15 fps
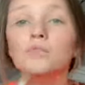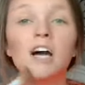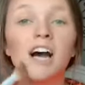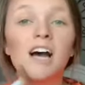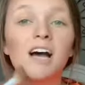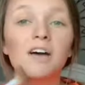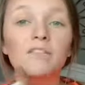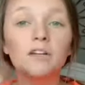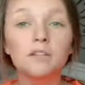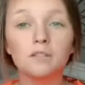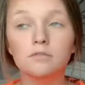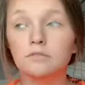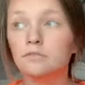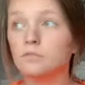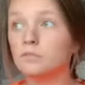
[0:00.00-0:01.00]
I have it
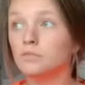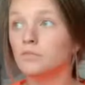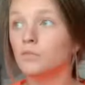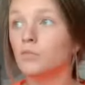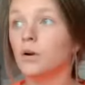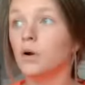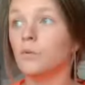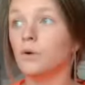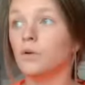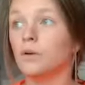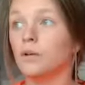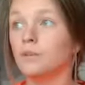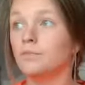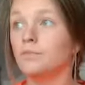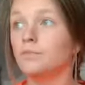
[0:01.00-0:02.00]
where I
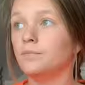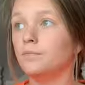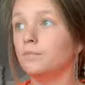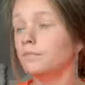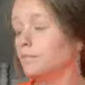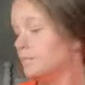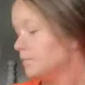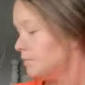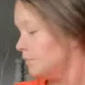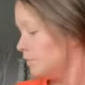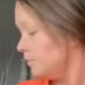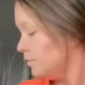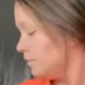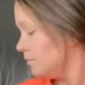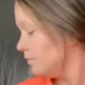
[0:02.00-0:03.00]
want
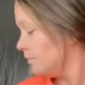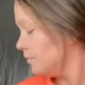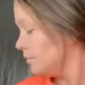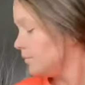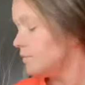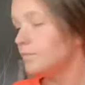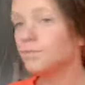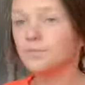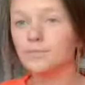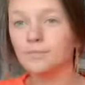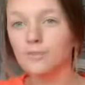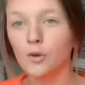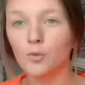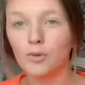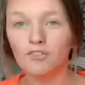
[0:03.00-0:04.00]
it.
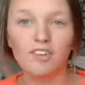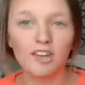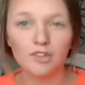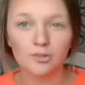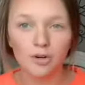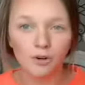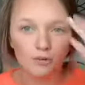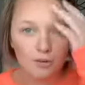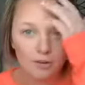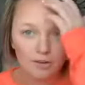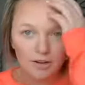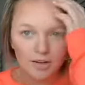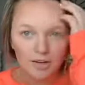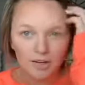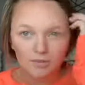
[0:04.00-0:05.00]
Or my face where I want it
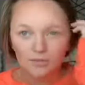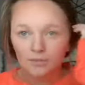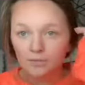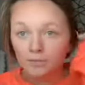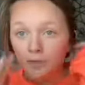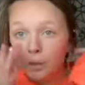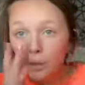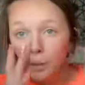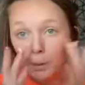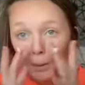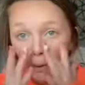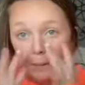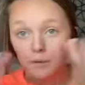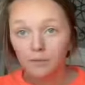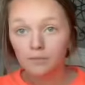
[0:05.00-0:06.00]
right
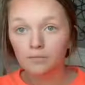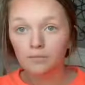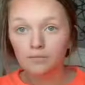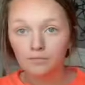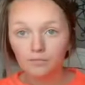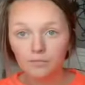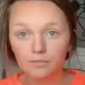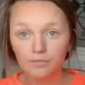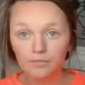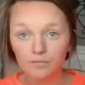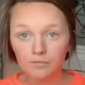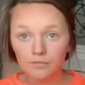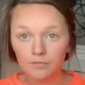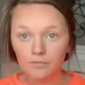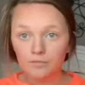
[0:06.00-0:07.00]
now.
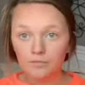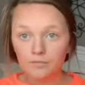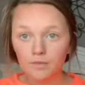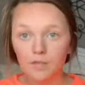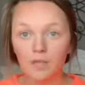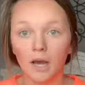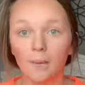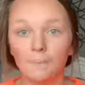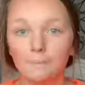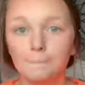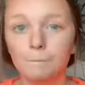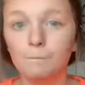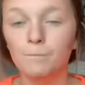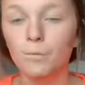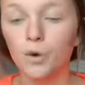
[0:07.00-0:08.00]
Yeah,
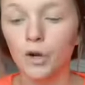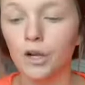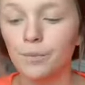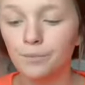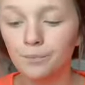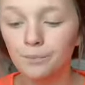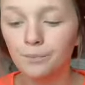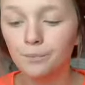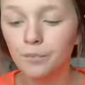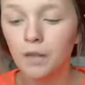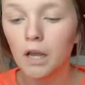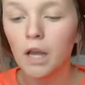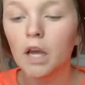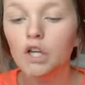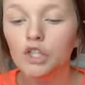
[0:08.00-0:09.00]
we're good.
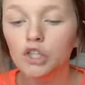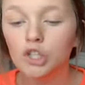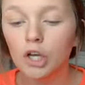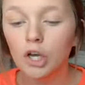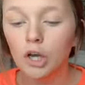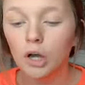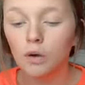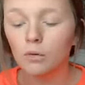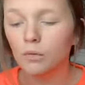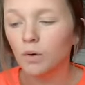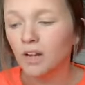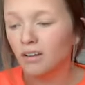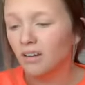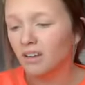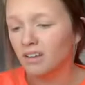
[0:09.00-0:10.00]
So
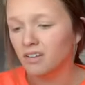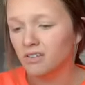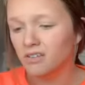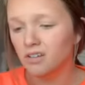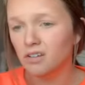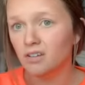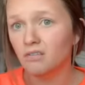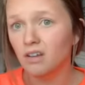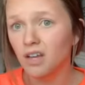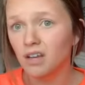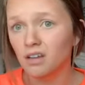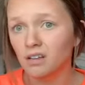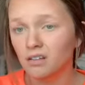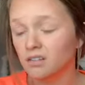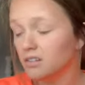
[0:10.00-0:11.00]
what do I usually do
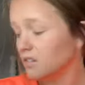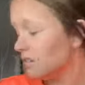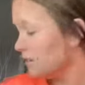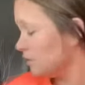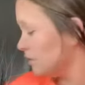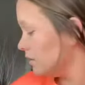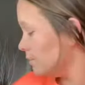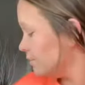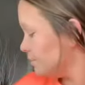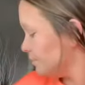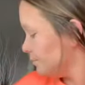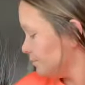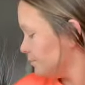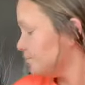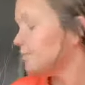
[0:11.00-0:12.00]
next?
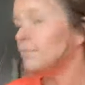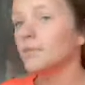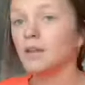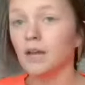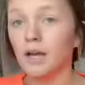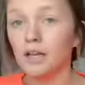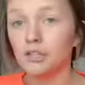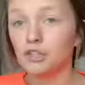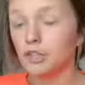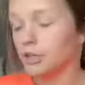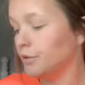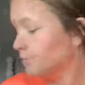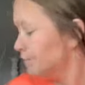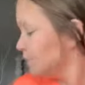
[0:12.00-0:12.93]
I showed